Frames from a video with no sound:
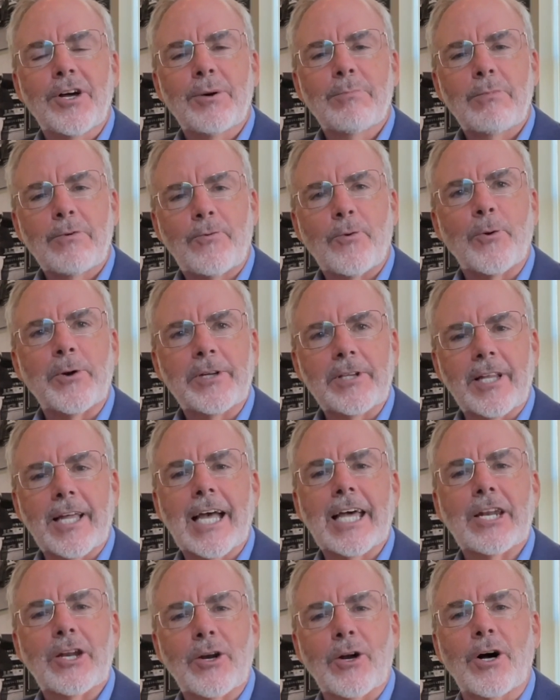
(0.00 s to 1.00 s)
before he
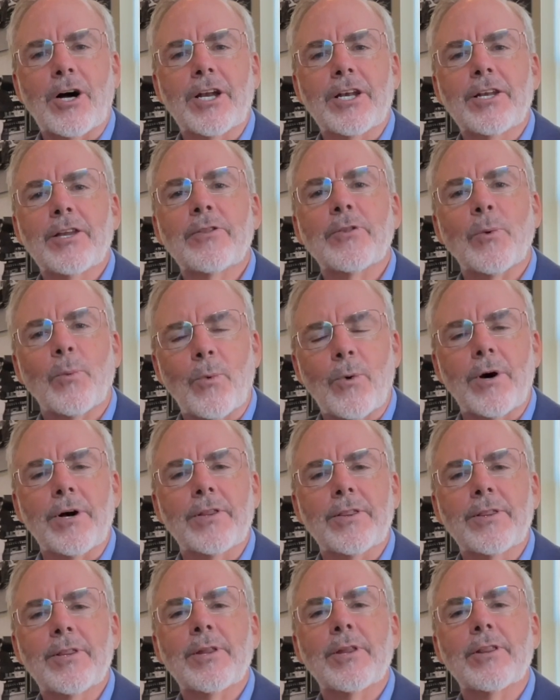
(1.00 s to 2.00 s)
landed on the
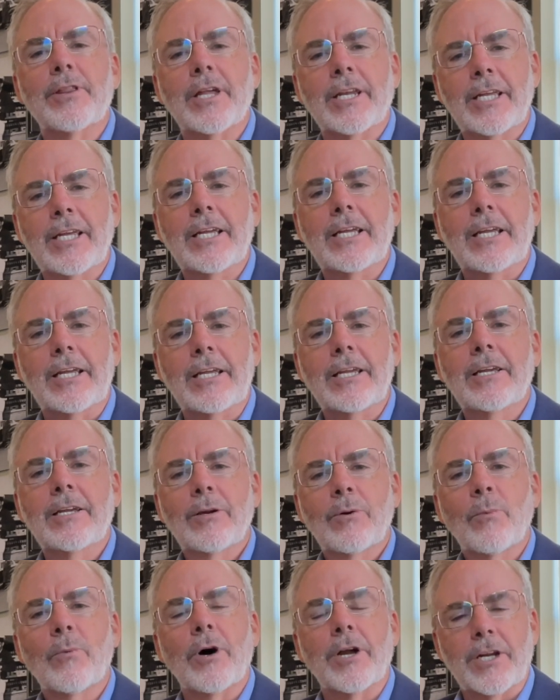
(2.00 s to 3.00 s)
one that he
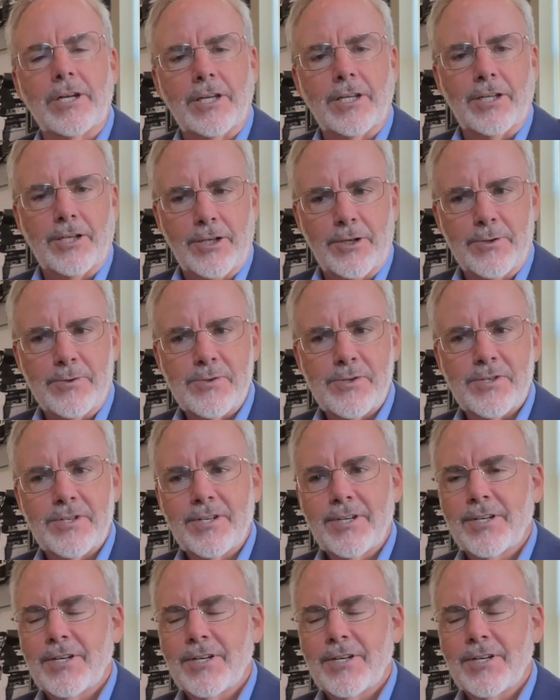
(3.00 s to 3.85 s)
wanted to use.